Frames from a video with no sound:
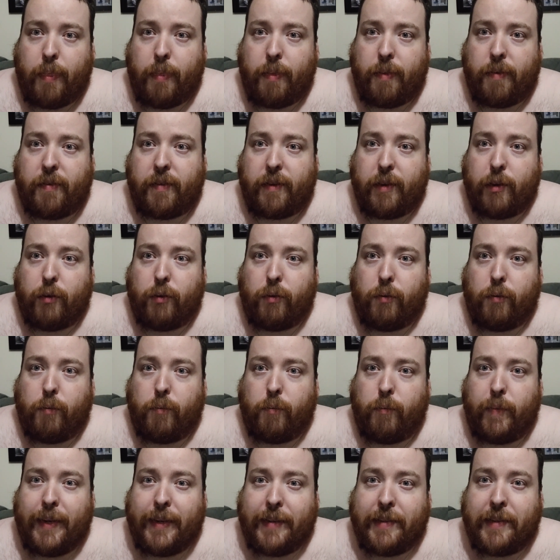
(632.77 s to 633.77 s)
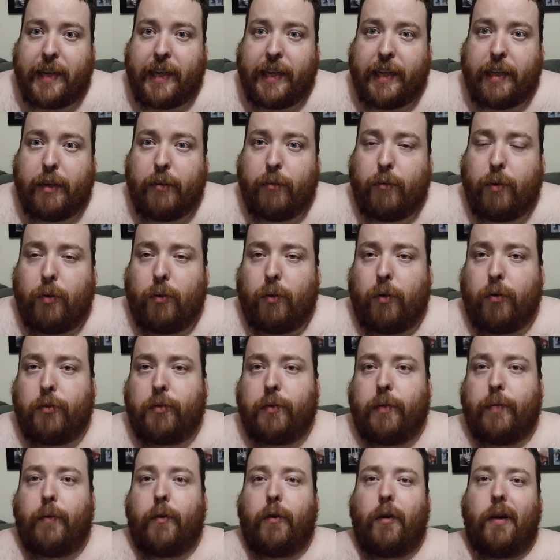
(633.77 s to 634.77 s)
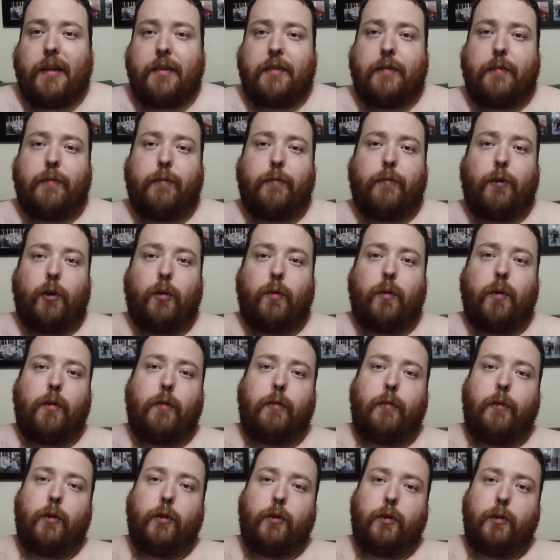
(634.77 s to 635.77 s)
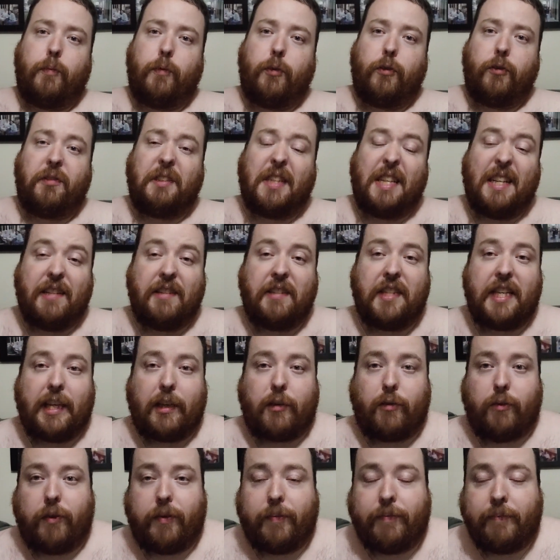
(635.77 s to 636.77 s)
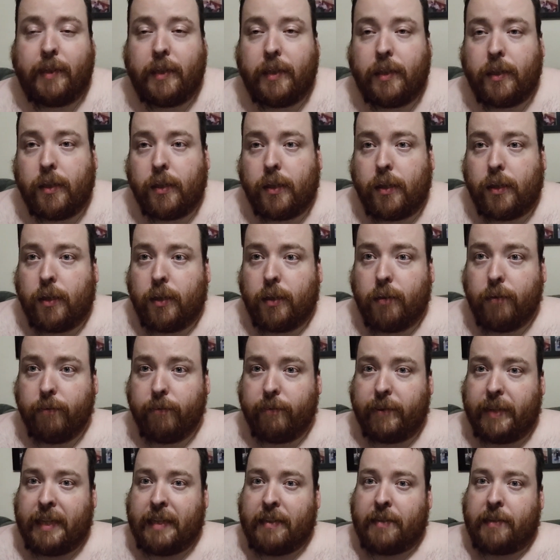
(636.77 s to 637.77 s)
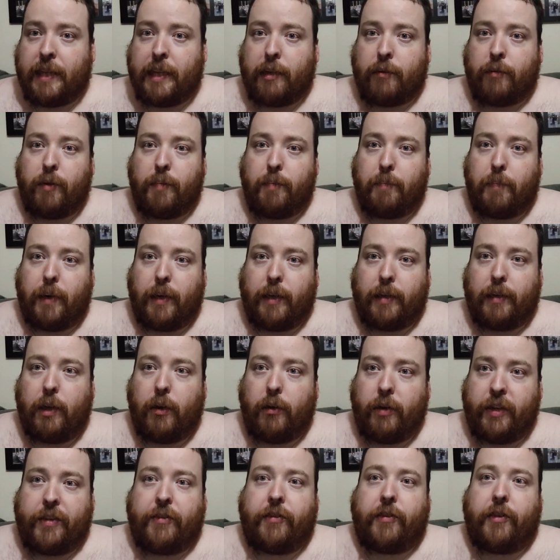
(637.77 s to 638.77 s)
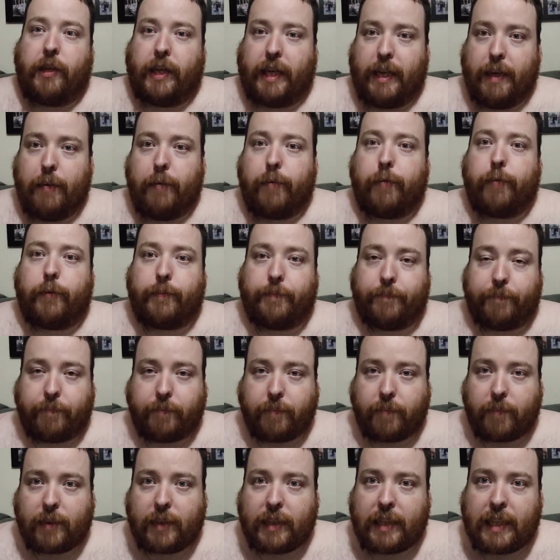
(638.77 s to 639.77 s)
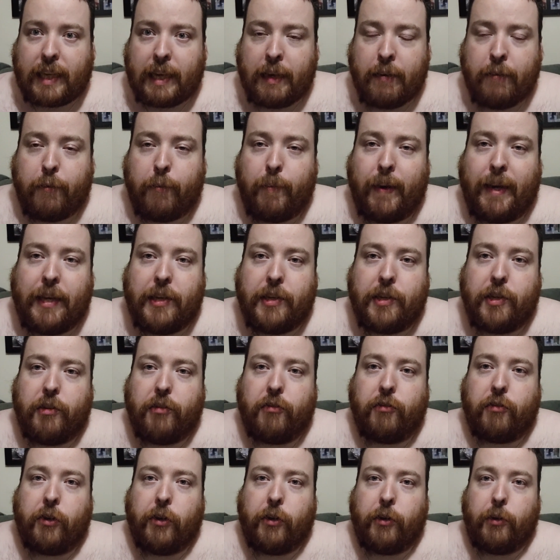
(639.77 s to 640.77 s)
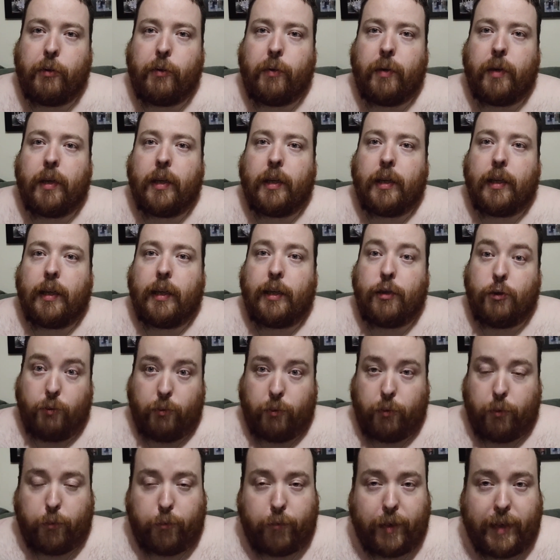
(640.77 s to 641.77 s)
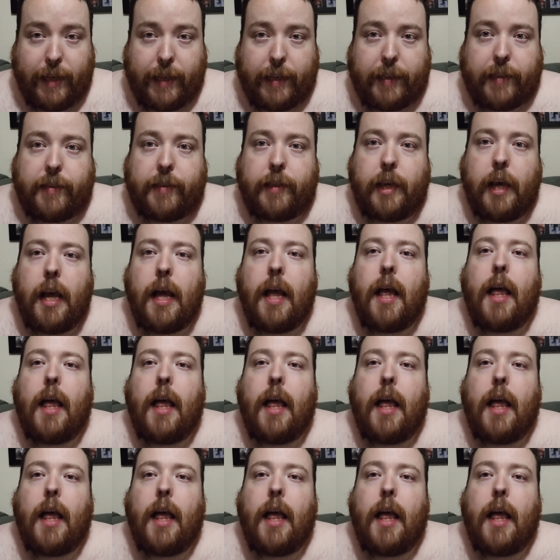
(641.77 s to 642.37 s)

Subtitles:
still maintaining the role as a follower of Voldemort in secret, but only to give information to the Order of the Phoenix.